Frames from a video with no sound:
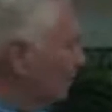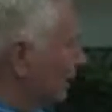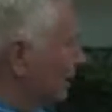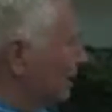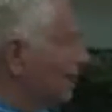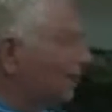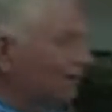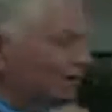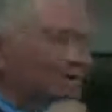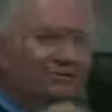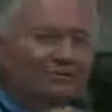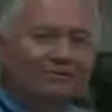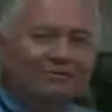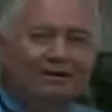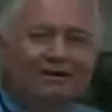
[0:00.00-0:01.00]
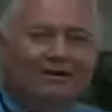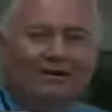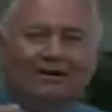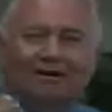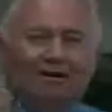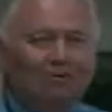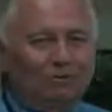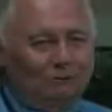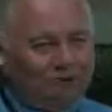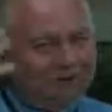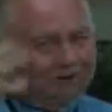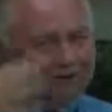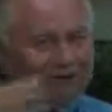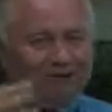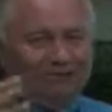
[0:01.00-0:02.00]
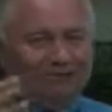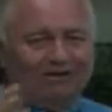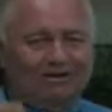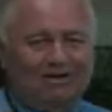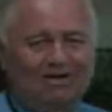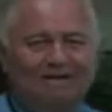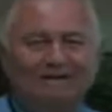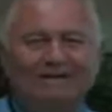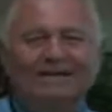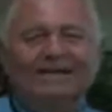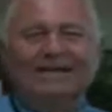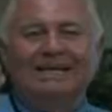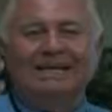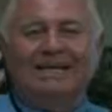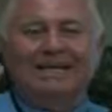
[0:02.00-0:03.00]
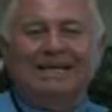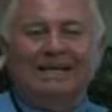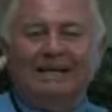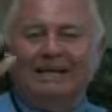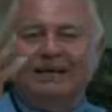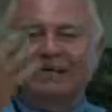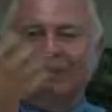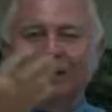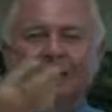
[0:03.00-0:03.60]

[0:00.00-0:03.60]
bread of the presence of God, or whatever you want to call it, in your